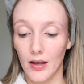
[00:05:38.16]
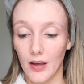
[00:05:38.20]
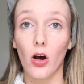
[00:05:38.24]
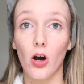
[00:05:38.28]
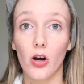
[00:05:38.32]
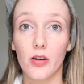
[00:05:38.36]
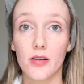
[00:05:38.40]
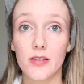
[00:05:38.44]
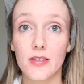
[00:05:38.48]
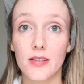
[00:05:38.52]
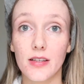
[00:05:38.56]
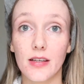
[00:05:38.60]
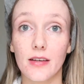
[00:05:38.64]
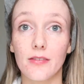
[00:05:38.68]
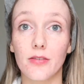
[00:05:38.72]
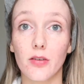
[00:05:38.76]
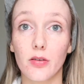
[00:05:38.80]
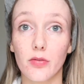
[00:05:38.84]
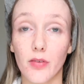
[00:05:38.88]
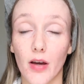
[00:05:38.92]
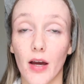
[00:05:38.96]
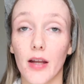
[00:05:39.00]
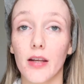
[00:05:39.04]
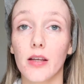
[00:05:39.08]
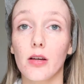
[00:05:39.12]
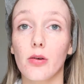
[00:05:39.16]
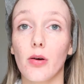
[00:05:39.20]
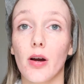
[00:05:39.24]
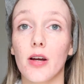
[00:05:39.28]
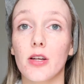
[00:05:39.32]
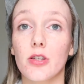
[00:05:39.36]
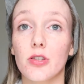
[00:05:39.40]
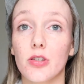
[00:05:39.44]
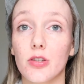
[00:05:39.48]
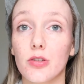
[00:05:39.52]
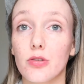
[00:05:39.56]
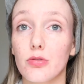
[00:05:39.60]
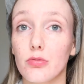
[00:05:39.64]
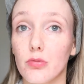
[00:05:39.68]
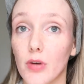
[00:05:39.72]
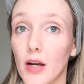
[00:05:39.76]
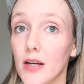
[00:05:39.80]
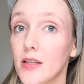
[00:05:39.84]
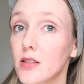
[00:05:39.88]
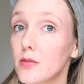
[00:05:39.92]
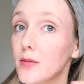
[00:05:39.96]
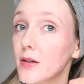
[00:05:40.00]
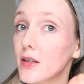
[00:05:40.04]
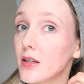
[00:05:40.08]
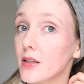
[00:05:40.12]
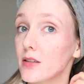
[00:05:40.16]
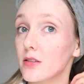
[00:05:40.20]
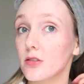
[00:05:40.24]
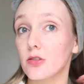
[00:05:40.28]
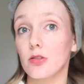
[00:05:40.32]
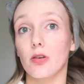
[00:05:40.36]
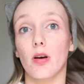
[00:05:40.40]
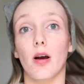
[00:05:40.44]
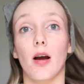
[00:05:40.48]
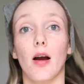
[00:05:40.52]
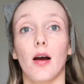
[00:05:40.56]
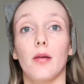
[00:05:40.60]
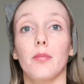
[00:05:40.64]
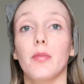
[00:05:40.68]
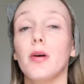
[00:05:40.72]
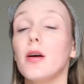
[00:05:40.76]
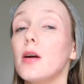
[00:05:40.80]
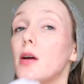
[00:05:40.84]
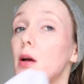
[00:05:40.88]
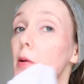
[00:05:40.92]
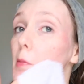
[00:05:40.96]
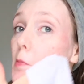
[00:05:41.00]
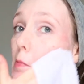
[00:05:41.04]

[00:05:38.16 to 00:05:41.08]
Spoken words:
Honestly, if you have any questions, write to me on Instagram.